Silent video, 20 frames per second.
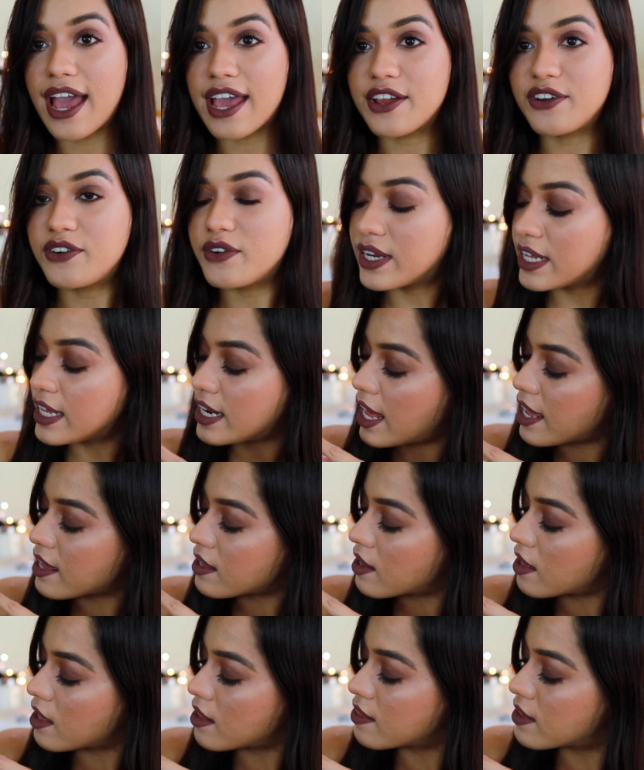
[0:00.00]
I really
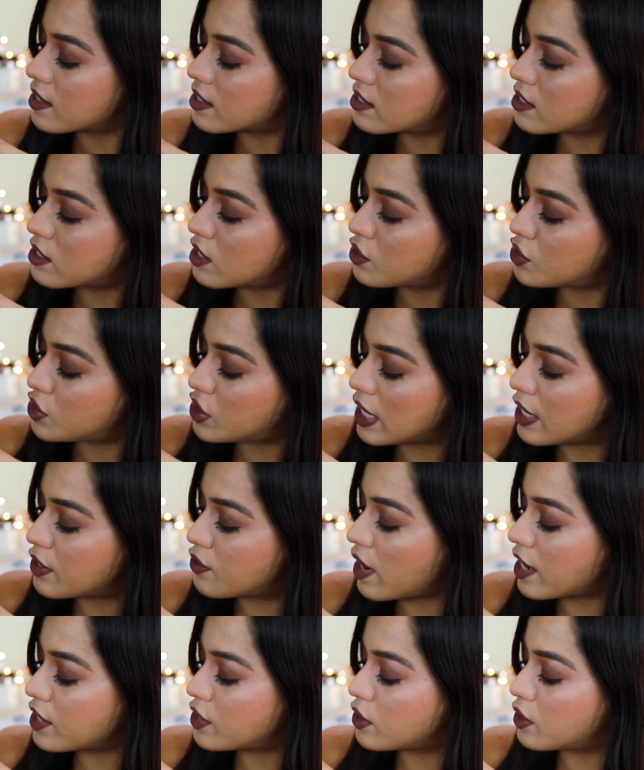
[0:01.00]
like this
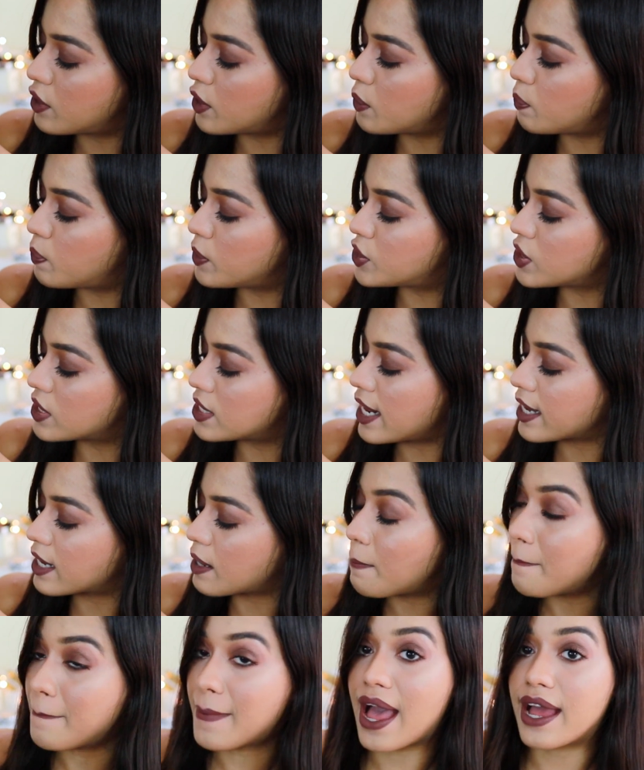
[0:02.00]
shade right here, which is
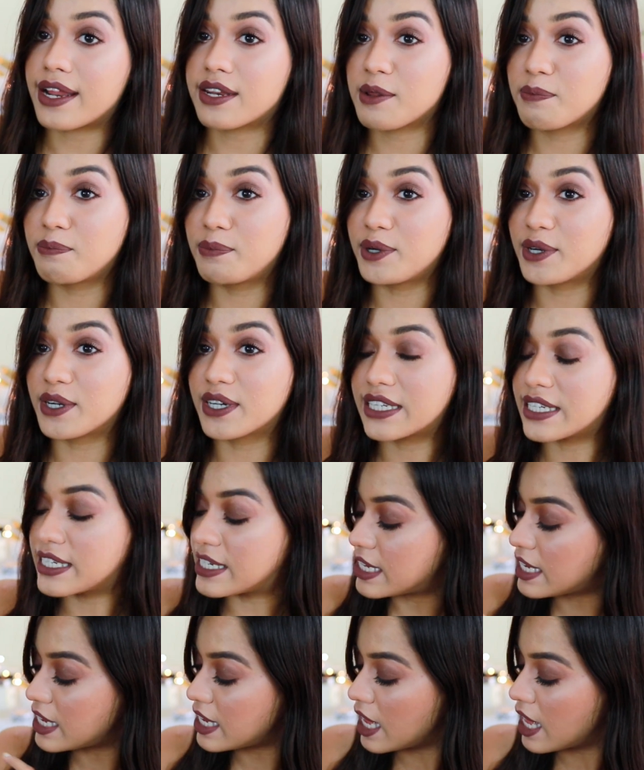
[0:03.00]
like a matte
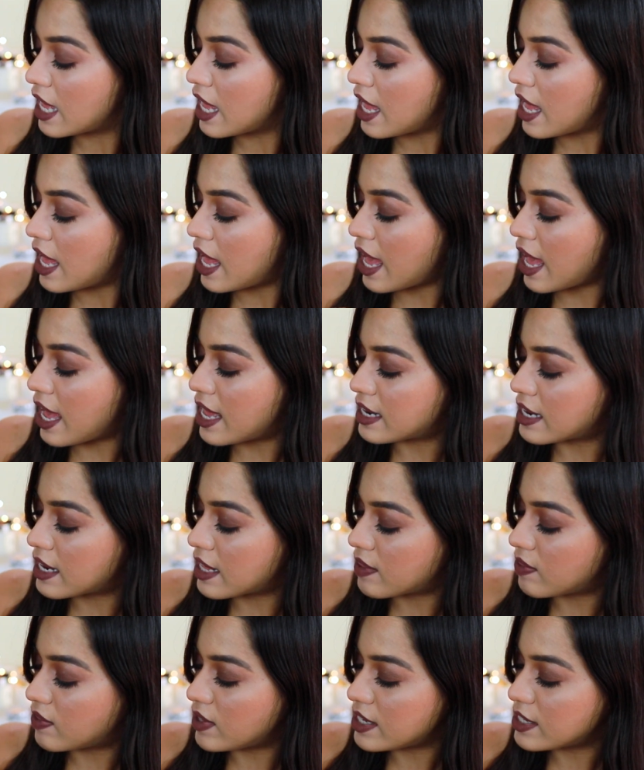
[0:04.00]
burgundy, and
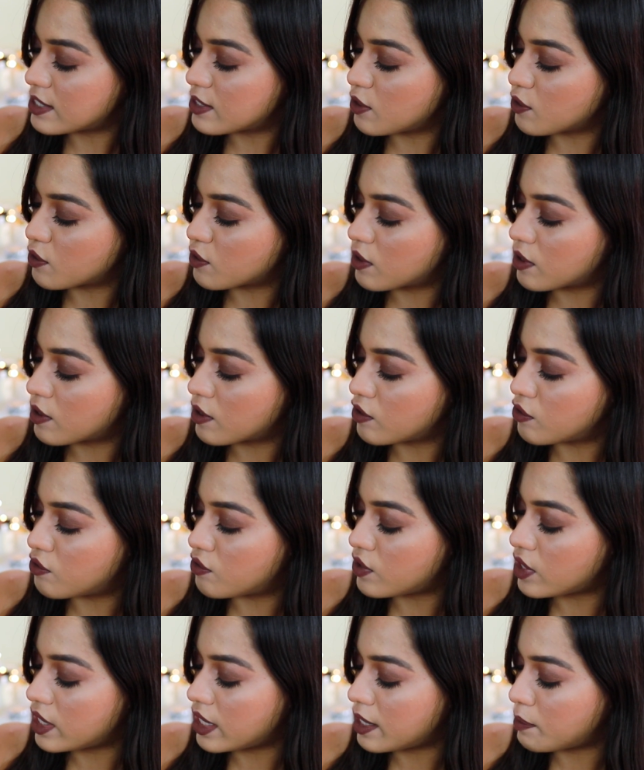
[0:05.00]
these look
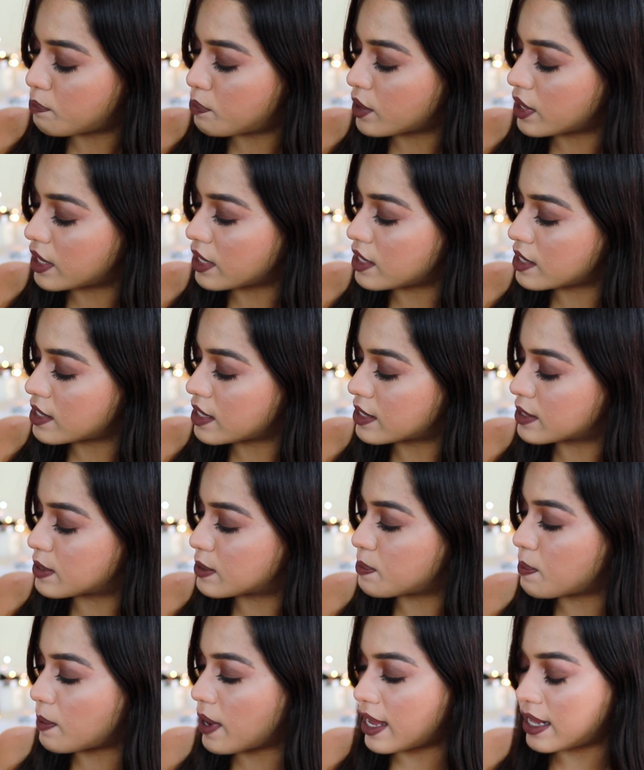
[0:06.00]
really pretty
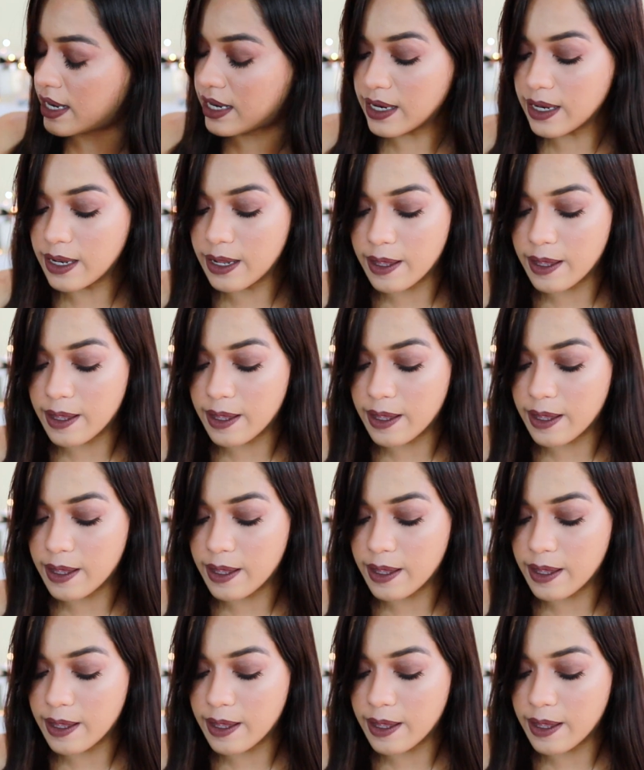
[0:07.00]
as well.